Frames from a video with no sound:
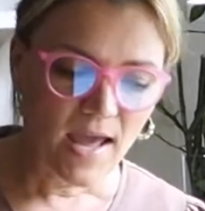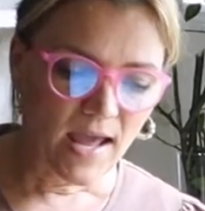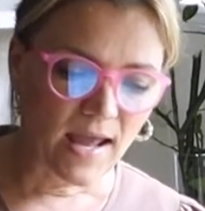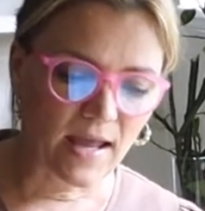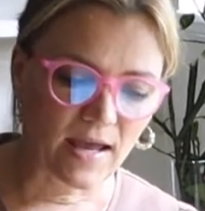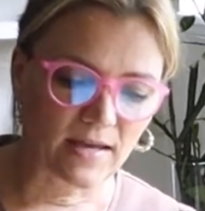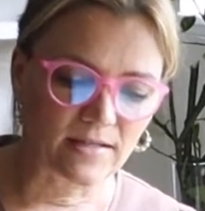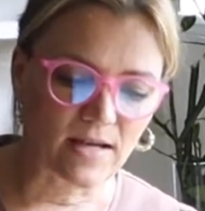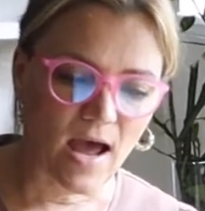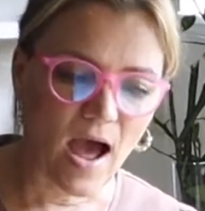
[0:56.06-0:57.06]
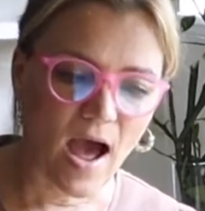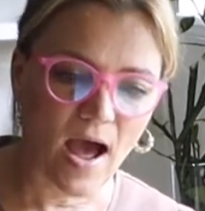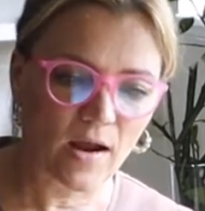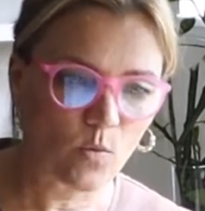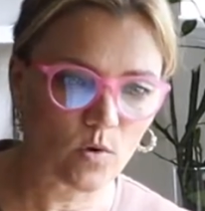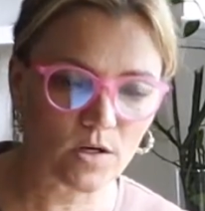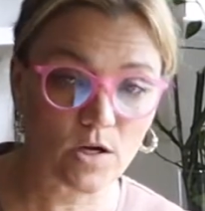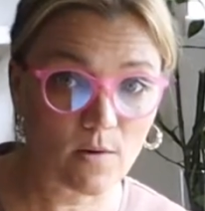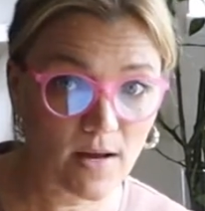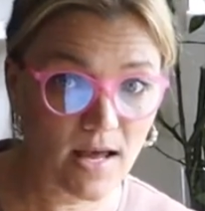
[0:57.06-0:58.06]
And I would
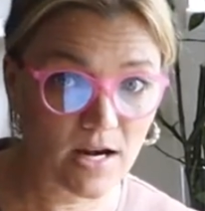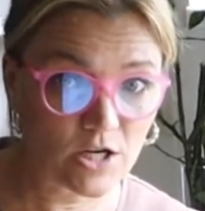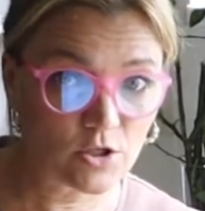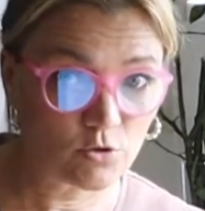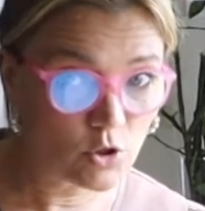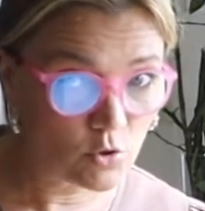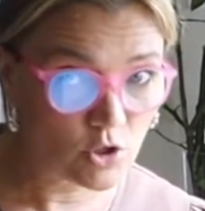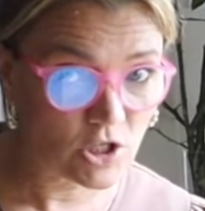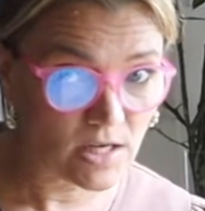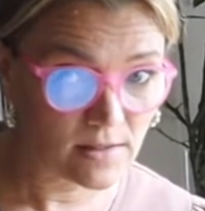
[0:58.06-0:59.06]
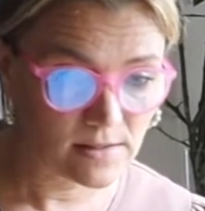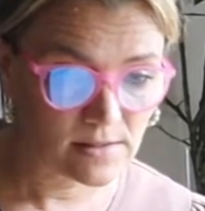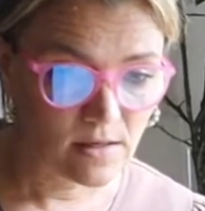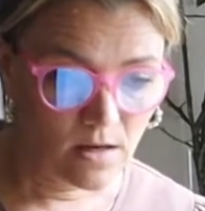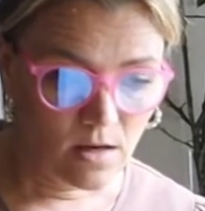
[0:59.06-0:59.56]
go ahead and do 2 sheets,